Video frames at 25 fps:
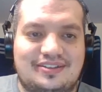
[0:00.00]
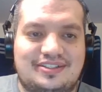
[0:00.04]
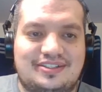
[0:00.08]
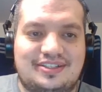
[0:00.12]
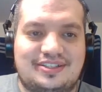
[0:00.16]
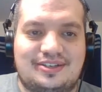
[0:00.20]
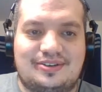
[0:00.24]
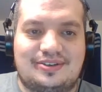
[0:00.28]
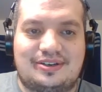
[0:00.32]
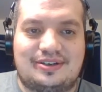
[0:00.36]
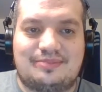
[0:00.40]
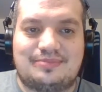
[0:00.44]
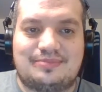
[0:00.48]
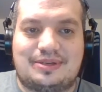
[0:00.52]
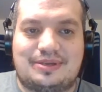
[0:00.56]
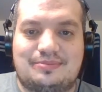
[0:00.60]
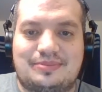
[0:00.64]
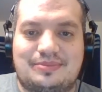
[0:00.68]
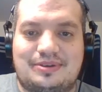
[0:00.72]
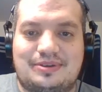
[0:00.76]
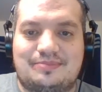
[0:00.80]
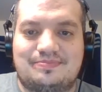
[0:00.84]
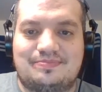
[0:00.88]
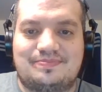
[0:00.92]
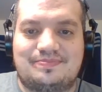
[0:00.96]
So
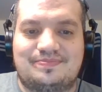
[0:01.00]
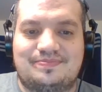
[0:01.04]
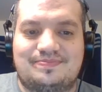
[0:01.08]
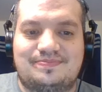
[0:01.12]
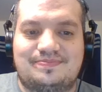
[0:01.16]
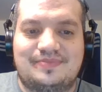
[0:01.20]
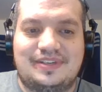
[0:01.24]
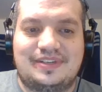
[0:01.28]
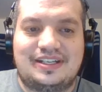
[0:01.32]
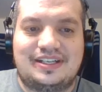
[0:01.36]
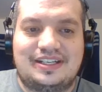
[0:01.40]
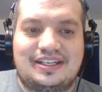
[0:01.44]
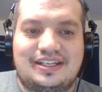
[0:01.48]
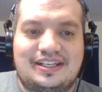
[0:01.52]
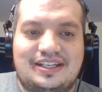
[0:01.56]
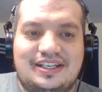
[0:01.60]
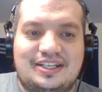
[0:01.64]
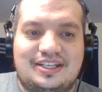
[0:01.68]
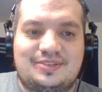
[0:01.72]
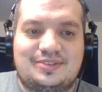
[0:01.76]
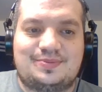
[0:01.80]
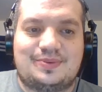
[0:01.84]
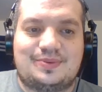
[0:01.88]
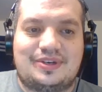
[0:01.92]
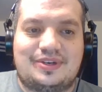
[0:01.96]
I'm
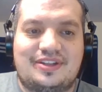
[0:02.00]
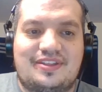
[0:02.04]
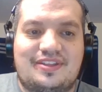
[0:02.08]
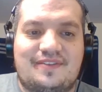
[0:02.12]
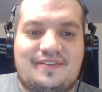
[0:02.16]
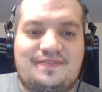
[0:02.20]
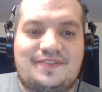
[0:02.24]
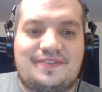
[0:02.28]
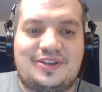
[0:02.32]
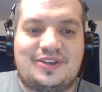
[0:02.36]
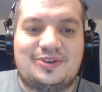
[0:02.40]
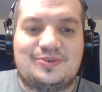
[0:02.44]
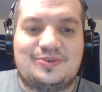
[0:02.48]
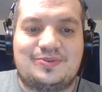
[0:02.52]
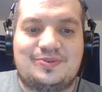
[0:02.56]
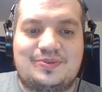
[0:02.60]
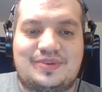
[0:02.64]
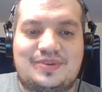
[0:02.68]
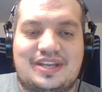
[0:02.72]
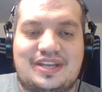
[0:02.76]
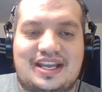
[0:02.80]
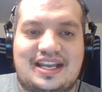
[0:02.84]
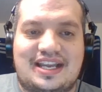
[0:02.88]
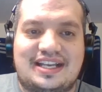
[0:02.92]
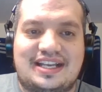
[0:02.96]
he's one of the few
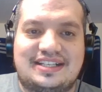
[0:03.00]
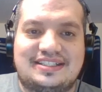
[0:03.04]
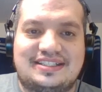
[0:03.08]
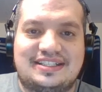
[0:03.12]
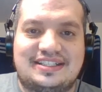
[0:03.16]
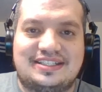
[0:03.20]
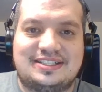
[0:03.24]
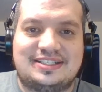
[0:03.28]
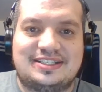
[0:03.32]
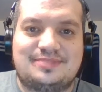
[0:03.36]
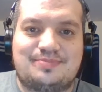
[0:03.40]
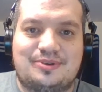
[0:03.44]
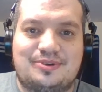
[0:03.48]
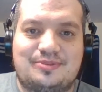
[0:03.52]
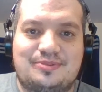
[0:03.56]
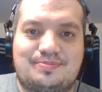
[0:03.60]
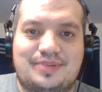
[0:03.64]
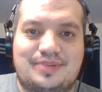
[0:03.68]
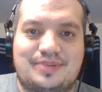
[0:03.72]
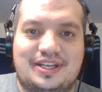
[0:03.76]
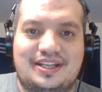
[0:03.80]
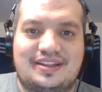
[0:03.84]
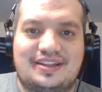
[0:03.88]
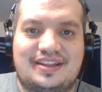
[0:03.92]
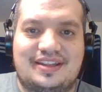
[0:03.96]
guys in this
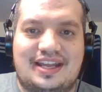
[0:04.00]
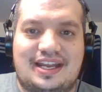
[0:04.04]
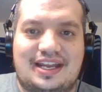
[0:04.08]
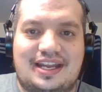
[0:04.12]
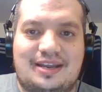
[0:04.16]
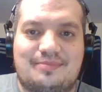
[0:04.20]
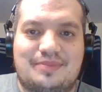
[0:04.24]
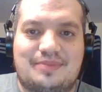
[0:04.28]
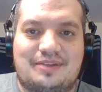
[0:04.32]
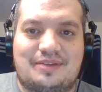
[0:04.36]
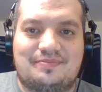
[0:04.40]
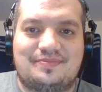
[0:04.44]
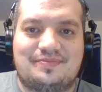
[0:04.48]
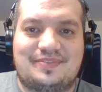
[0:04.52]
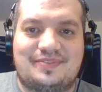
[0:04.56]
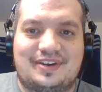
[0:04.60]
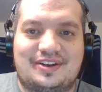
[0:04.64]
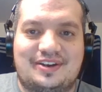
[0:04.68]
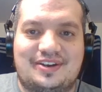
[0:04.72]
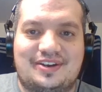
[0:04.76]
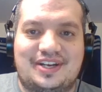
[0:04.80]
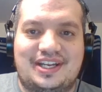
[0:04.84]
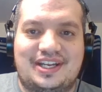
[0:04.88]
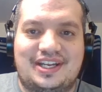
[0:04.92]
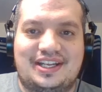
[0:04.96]
bullpen that I'm
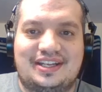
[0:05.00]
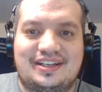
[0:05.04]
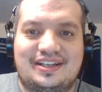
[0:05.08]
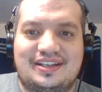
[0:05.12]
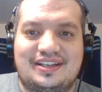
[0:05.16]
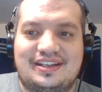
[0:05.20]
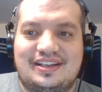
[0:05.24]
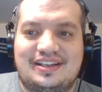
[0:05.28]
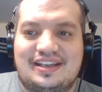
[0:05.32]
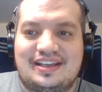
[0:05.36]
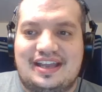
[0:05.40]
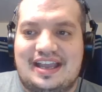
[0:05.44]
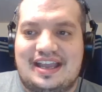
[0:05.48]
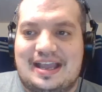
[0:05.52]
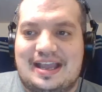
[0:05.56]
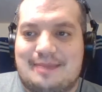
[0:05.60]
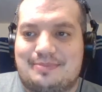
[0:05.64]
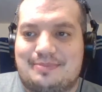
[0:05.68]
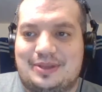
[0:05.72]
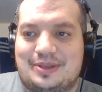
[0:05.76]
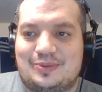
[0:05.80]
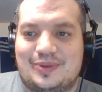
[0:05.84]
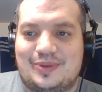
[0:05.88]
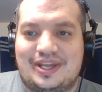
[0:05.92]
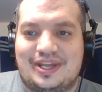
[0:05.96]
very
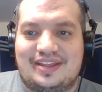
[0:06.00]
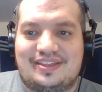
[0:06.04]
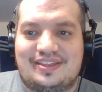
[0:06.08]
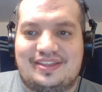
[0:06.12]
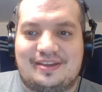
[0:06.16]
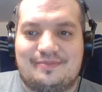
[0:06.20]
happy with.